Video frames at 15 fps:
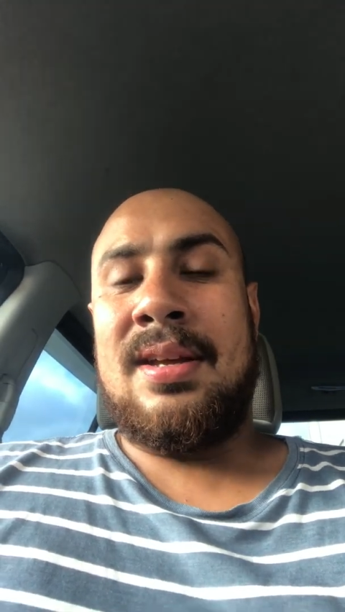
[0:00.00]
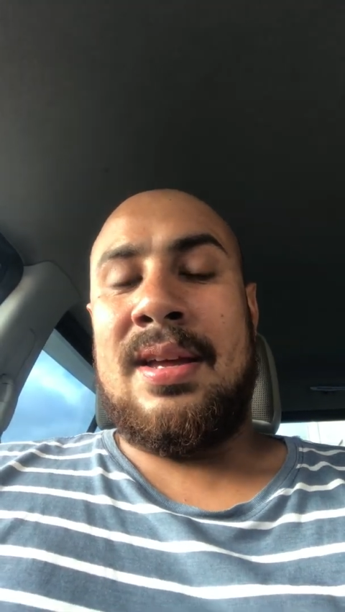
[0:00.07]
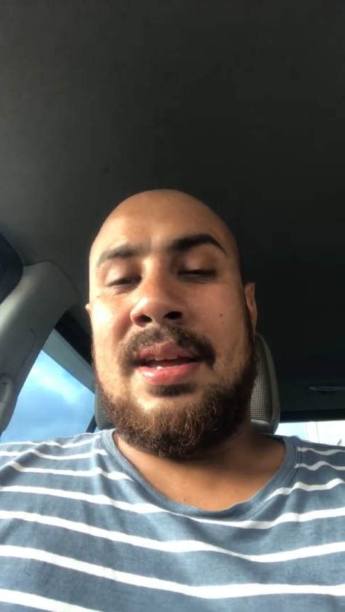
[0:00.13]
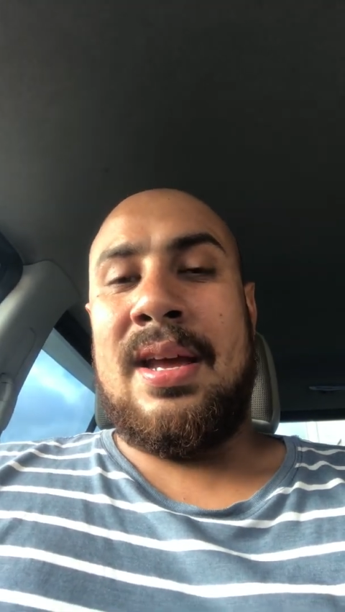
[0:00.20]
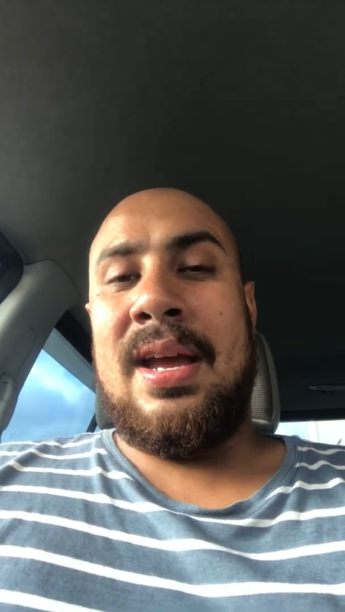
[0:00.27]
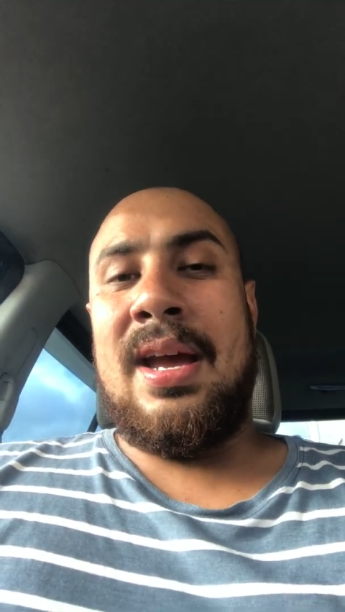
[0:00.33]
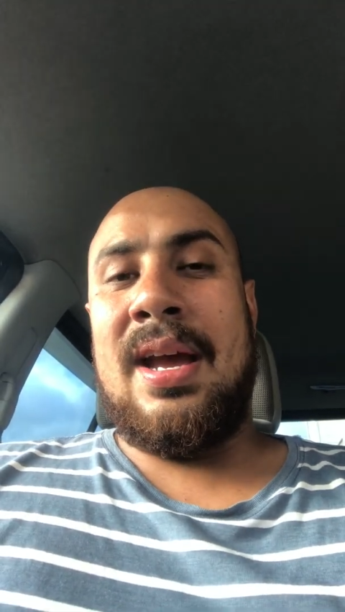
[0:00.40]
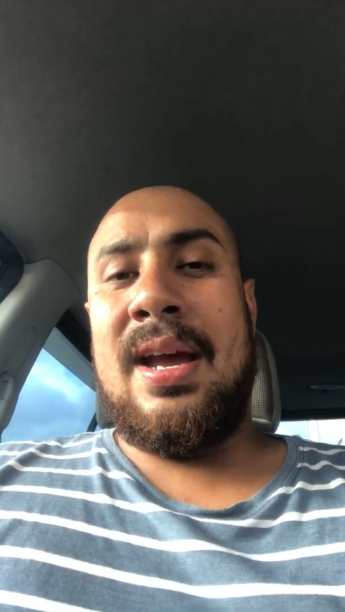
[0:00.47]

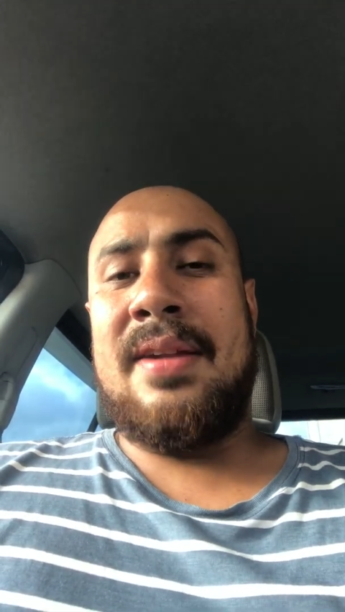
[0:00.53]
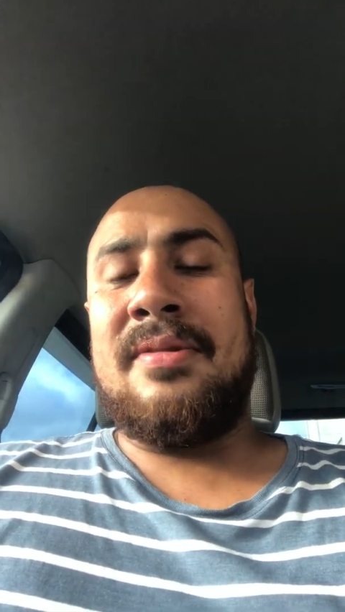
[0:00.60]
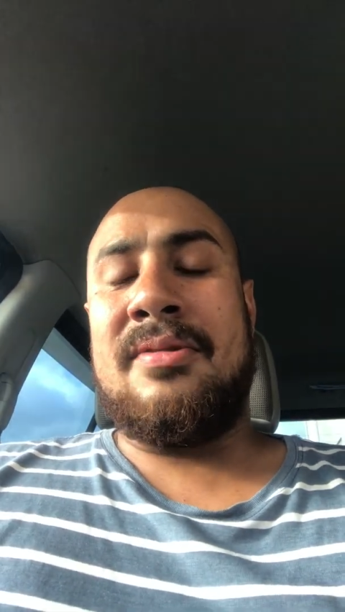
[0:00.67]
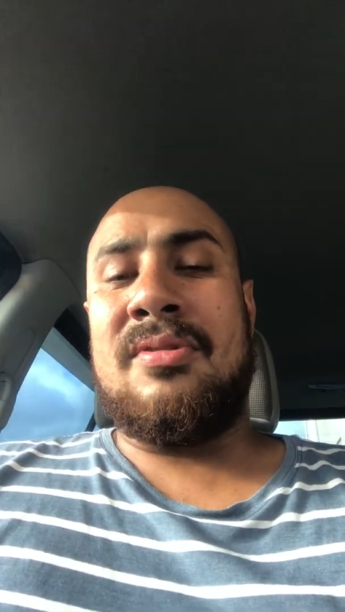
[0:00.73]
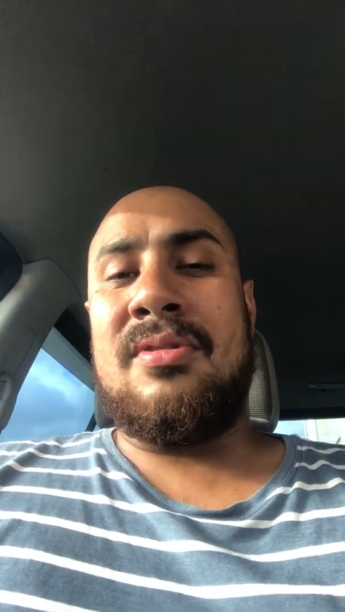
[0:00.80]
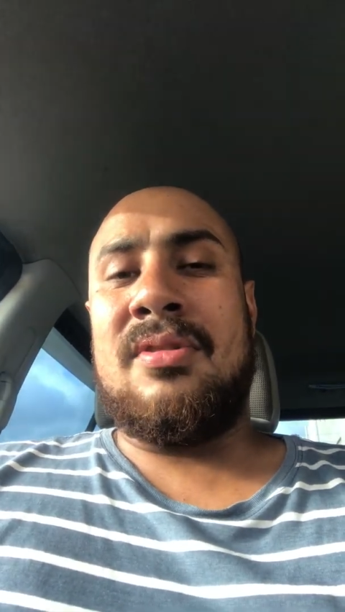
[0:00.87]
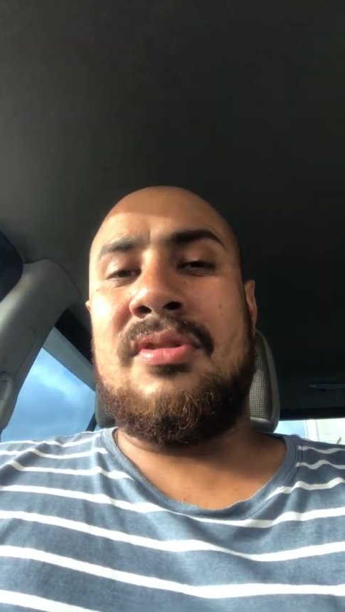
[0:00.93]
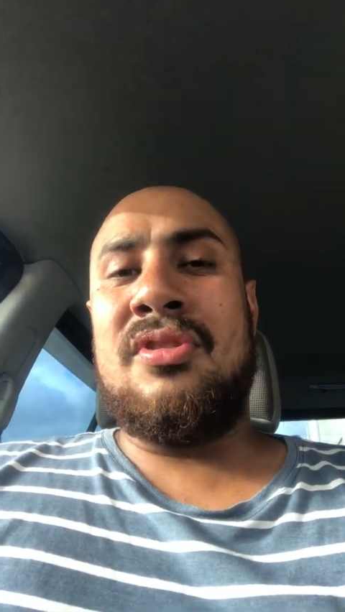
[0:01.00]

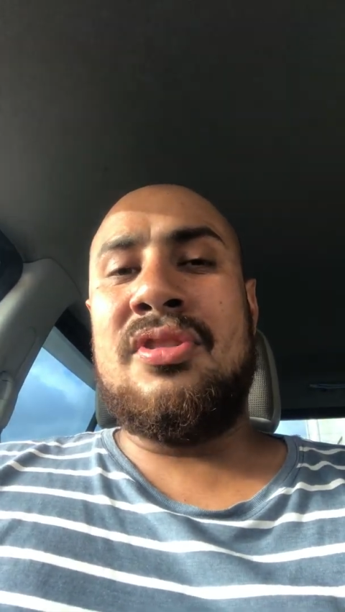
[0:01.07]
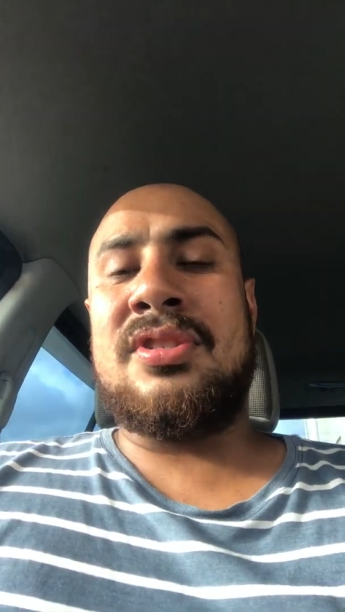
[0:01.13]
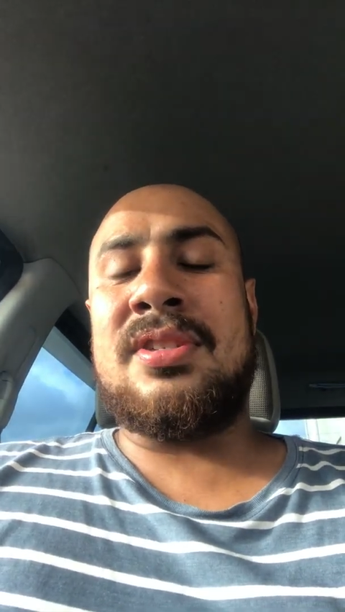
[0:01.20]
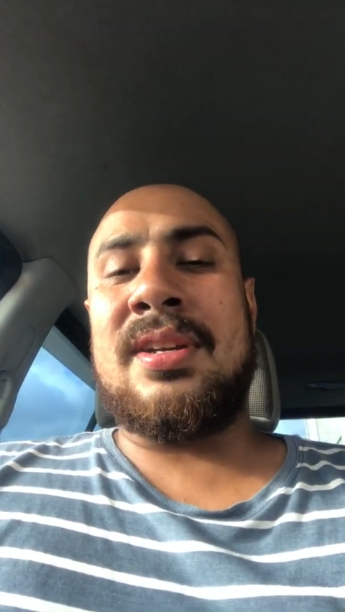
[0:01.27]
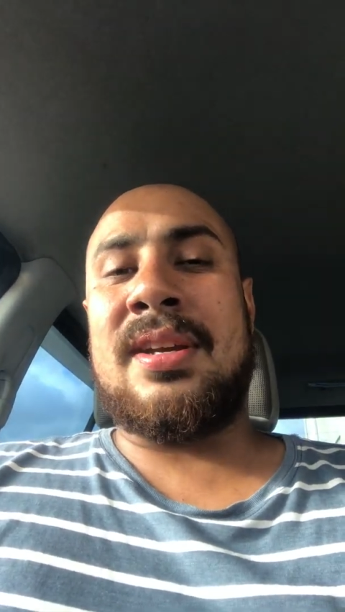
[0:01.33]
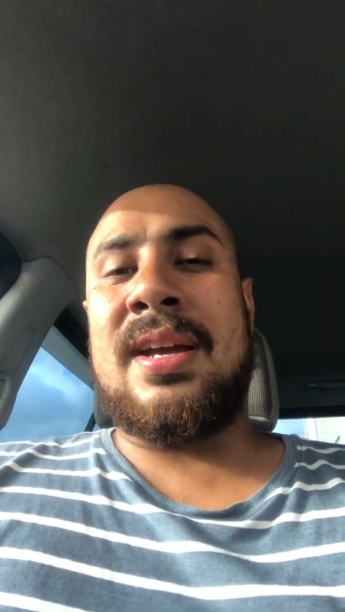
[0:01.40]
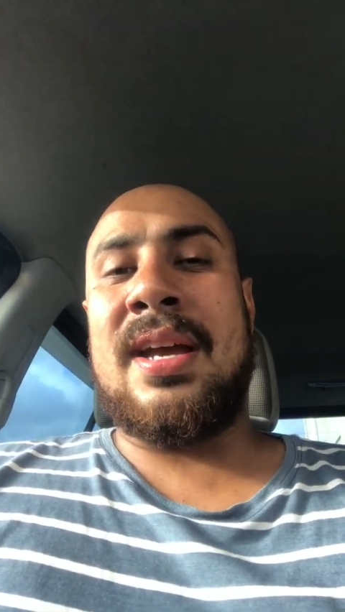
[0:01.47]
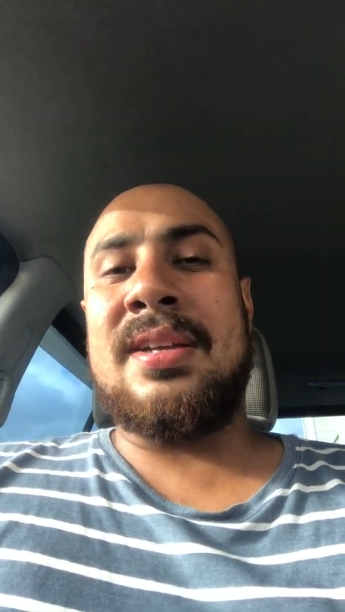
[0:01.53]
And
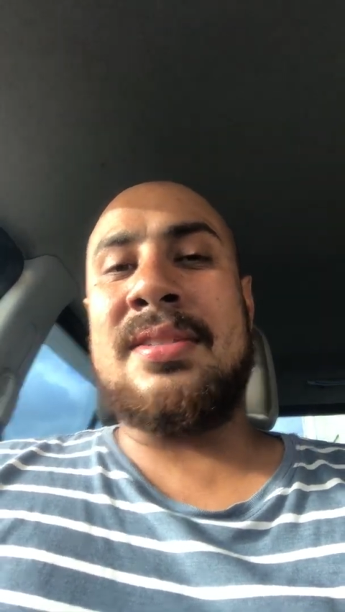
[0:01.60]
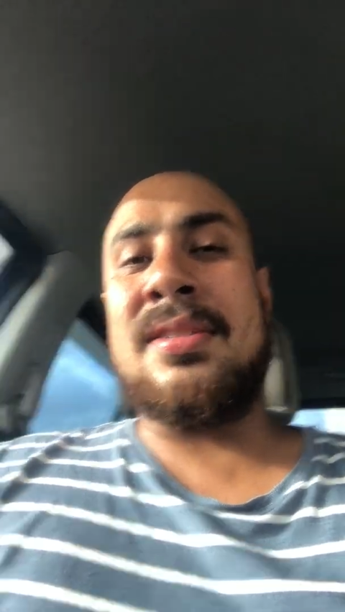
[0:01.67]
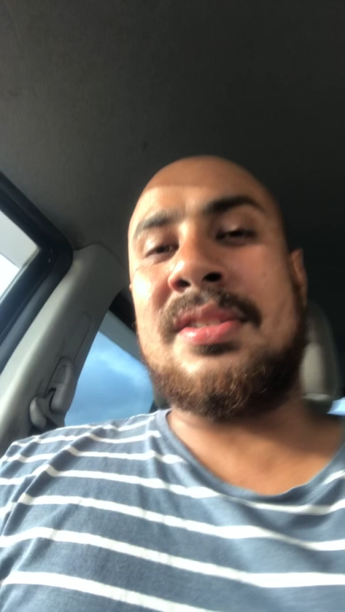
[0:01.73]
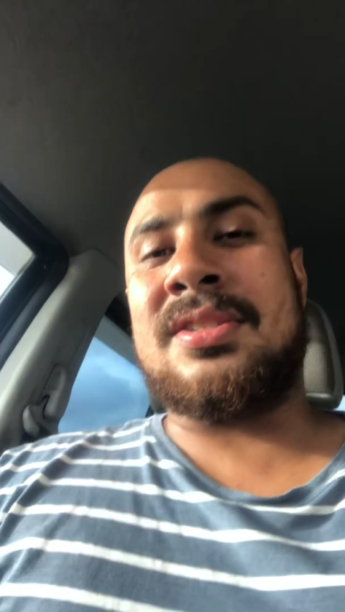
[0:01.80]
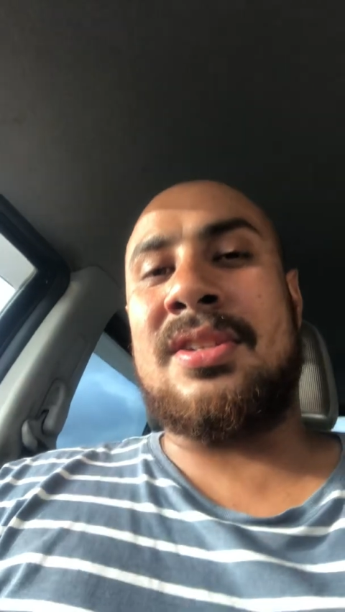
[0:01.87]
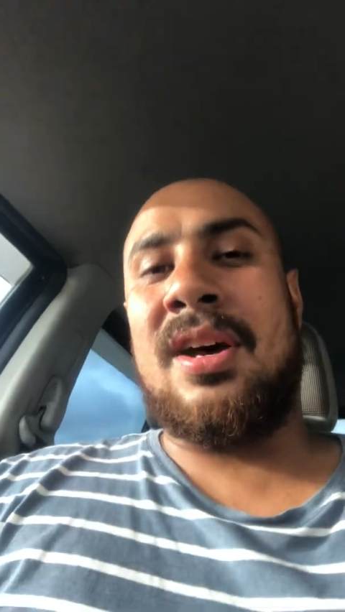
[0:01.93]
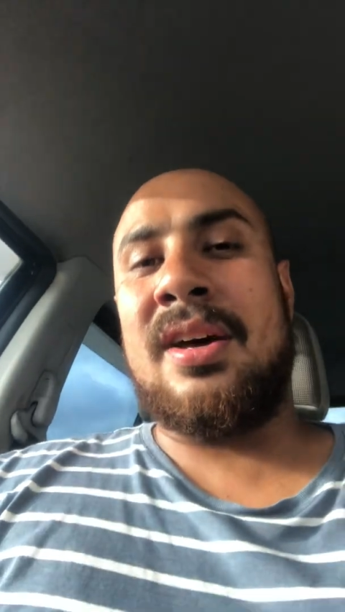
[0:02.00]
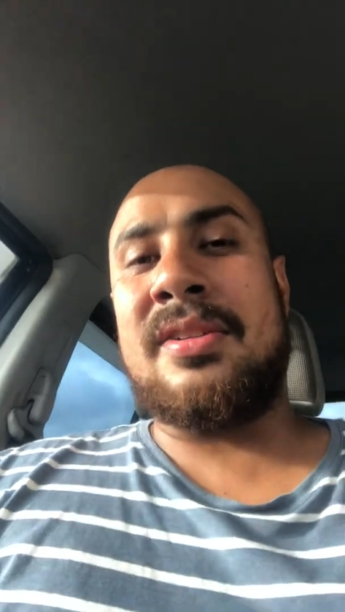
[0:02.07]
Usyk has
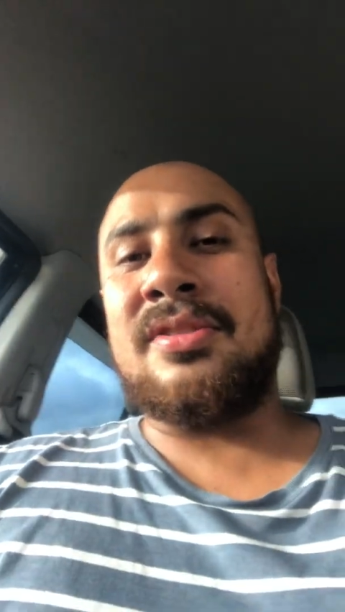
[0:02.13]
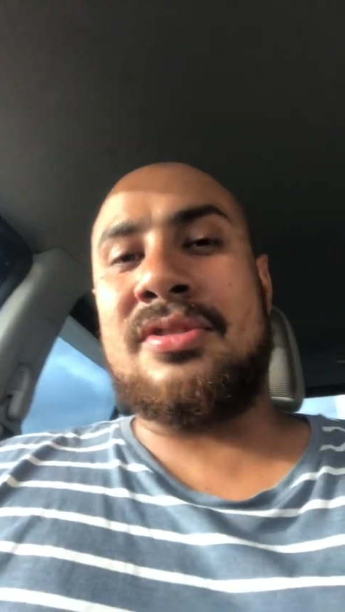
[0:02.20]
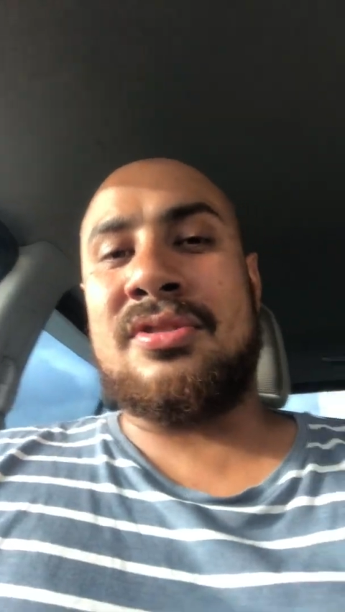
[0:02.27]
decided